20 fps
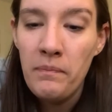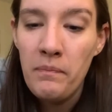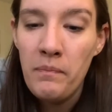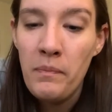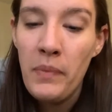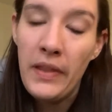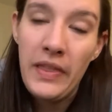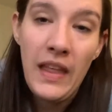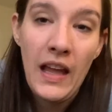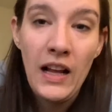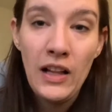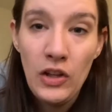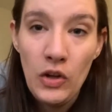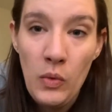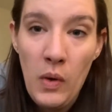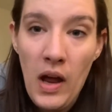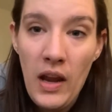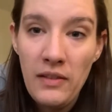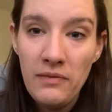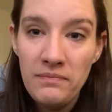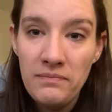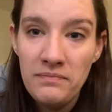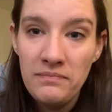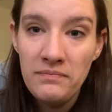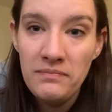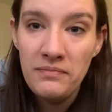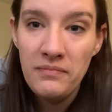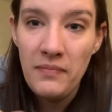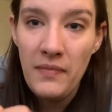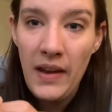But they glue on
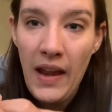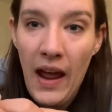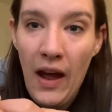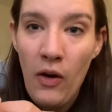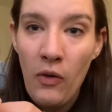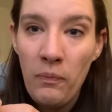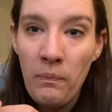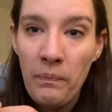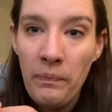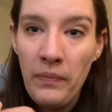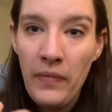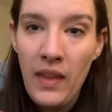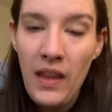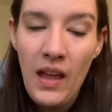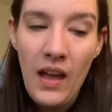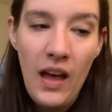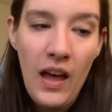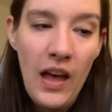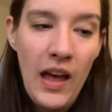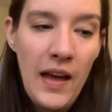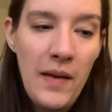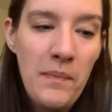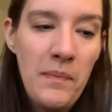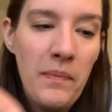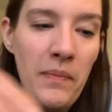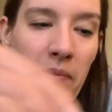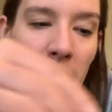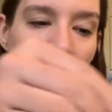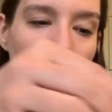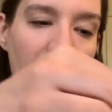now.
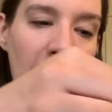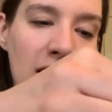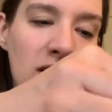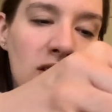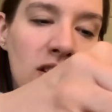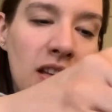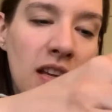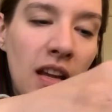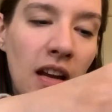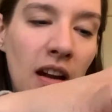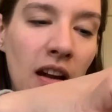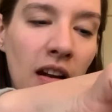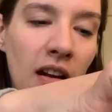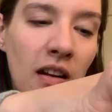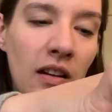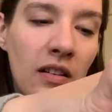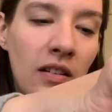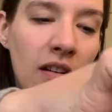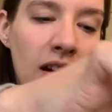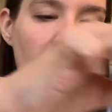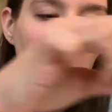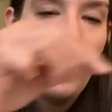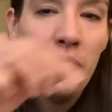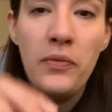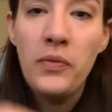They actually have